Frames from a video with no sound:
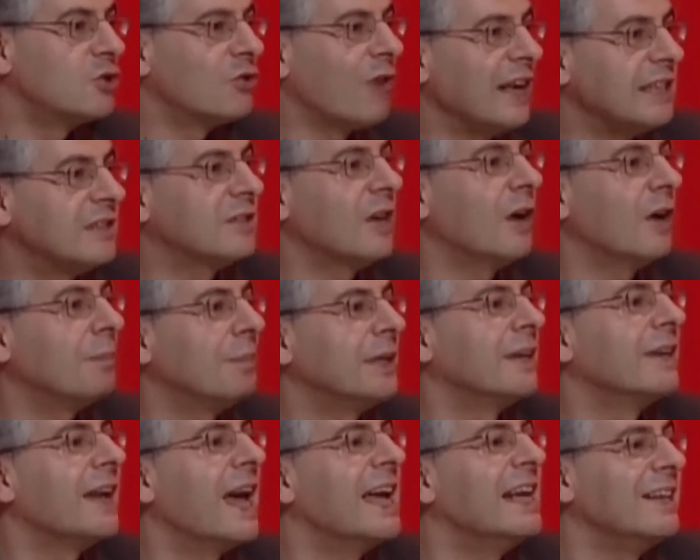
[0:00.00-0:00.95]
dressed up
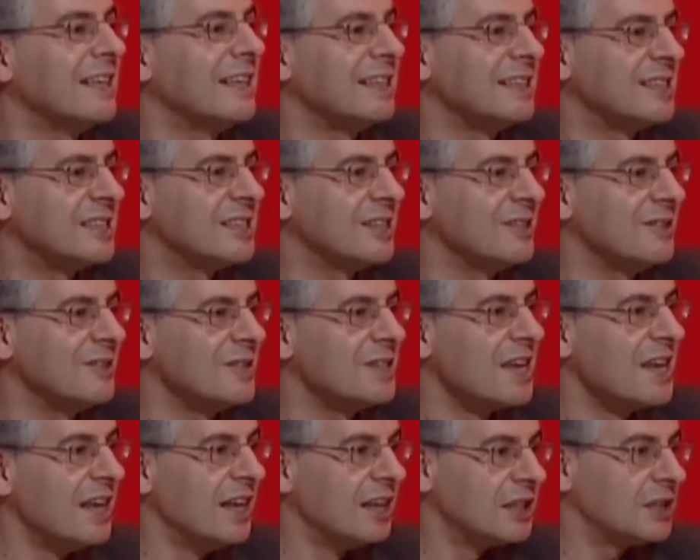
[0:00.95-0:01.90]
in an alien suit.